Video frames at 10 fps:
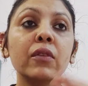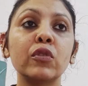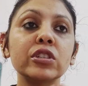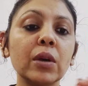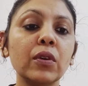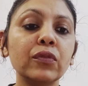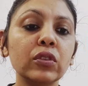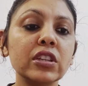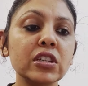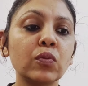For some of you,
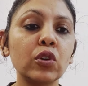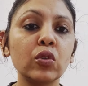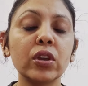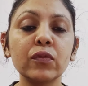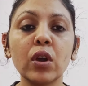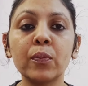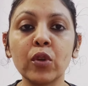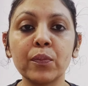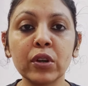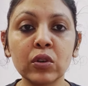they just want to give you a
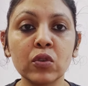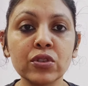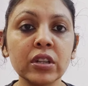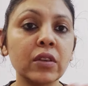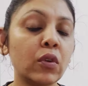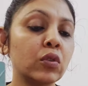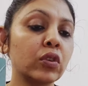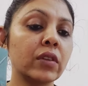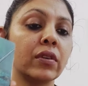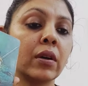proper closure. They want to
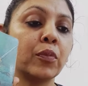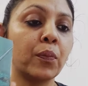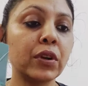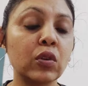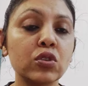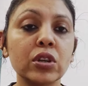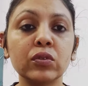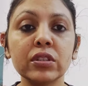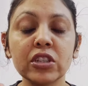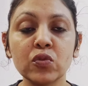give a proper closure
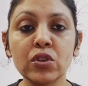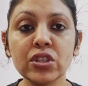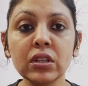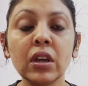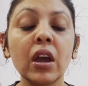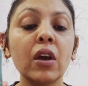to the situation.